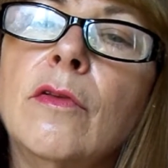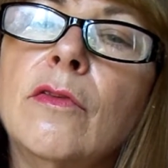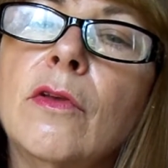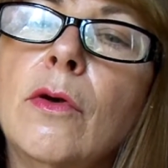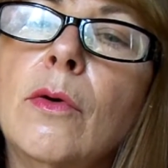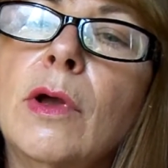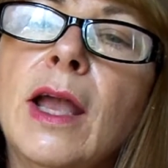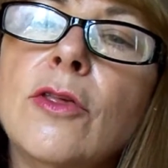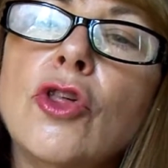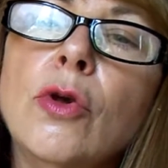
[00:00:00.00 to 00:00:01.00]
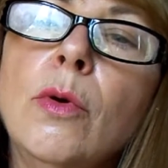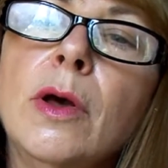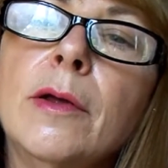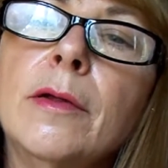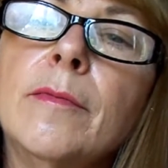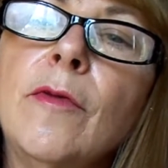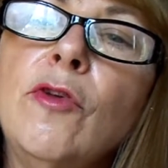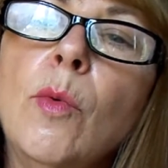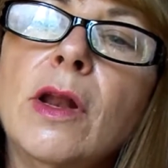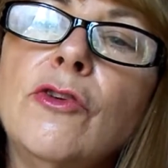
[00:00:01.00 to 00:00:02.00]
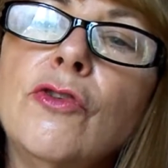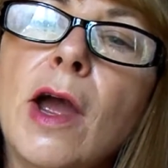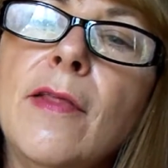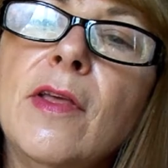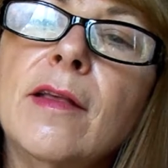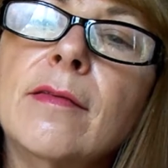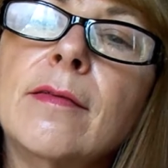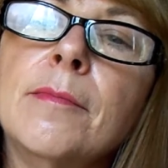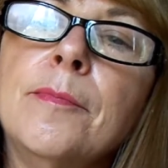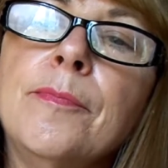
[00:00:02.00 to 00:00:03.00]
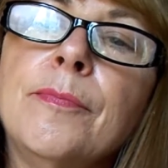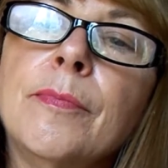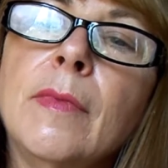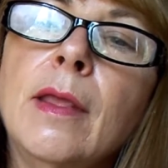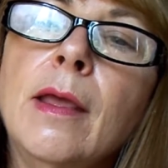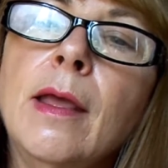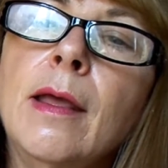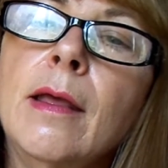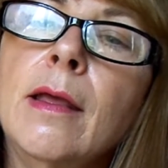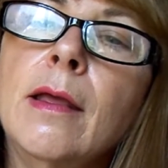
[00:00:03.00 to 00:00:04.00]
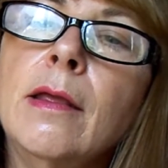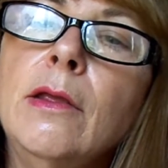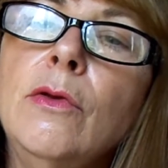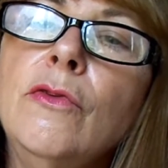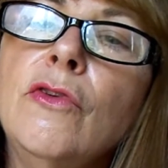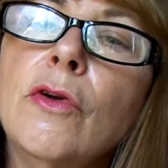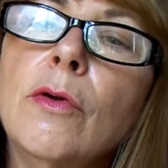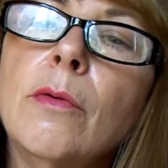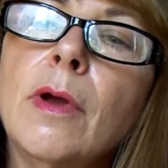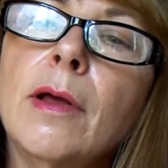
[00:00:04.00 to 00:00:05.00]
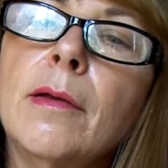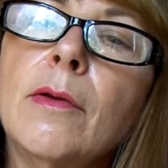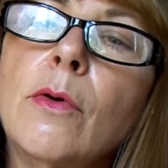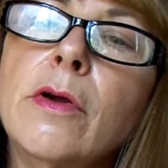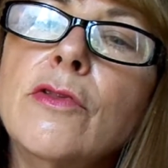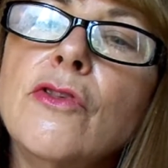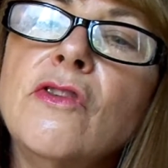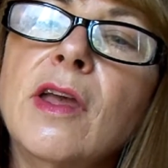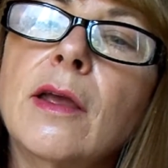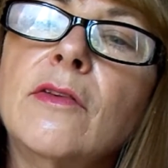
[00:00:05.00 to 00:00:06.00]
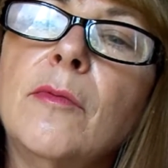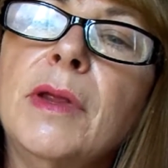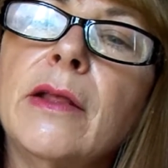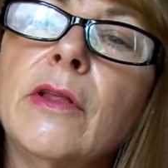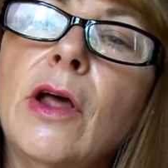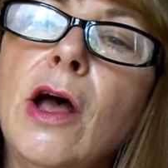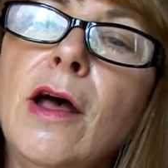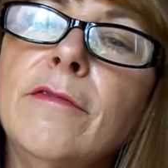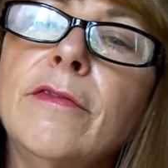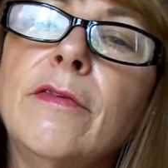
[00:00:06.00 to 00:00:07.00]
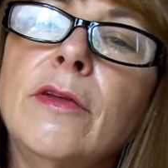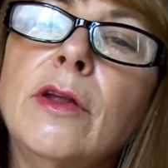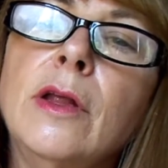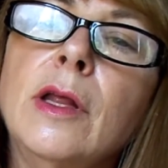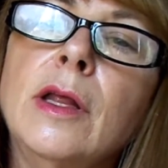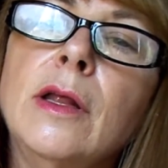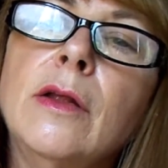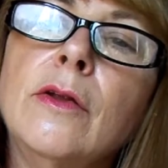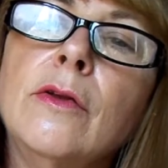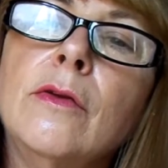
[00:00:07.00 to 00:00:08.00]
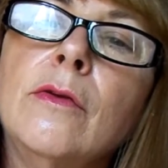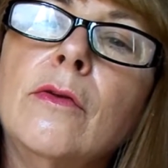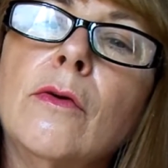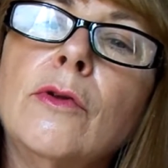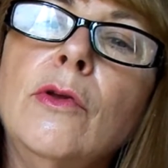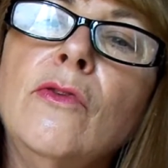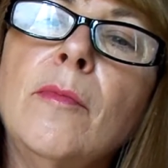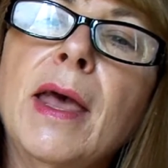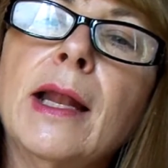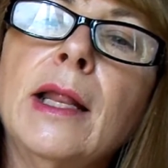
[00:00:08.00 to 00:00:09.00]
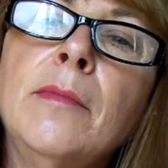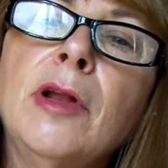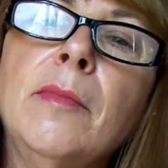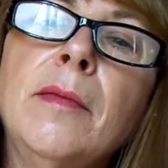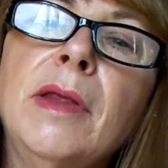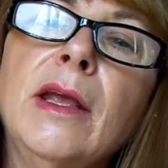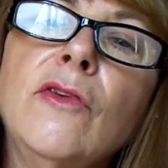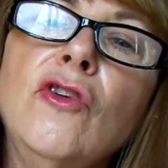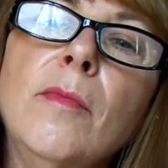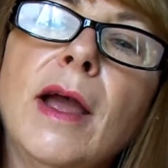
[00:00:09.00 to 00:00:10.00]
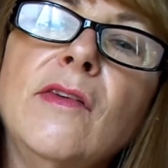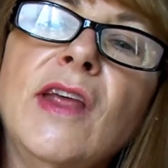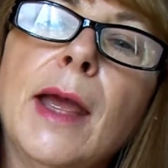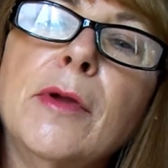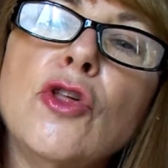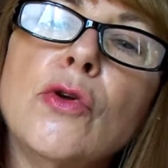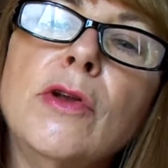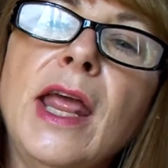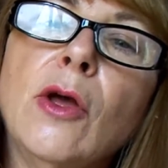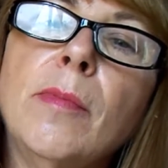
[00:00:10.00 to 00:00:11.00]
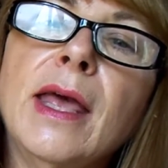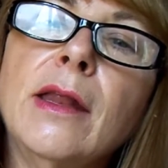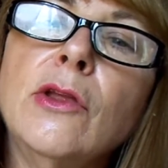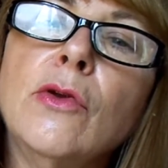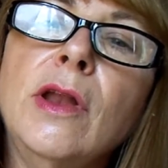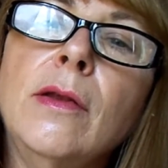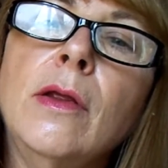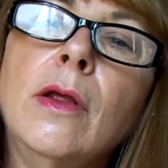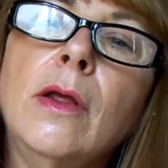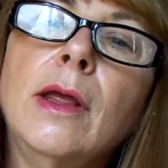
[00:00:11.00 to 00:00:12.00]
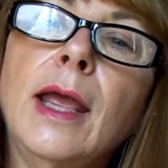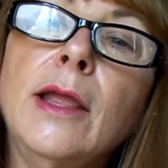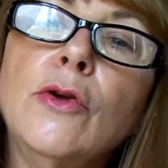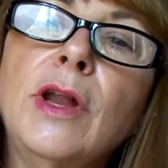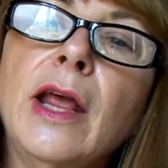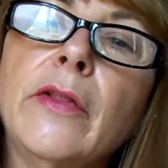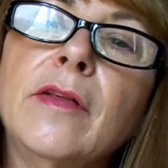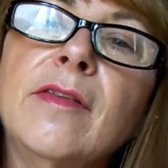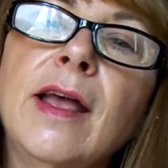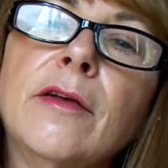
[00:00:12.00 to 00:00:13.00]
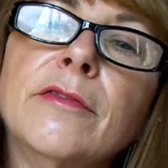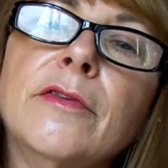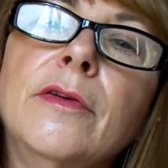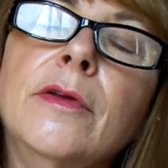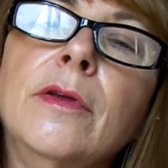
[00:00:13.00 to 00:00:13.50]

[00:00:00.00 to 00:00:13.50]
So get you if you want to try this, use your orange stick to peel it off. Don't use a metal implement because you might damage your nail bed and your nail itself.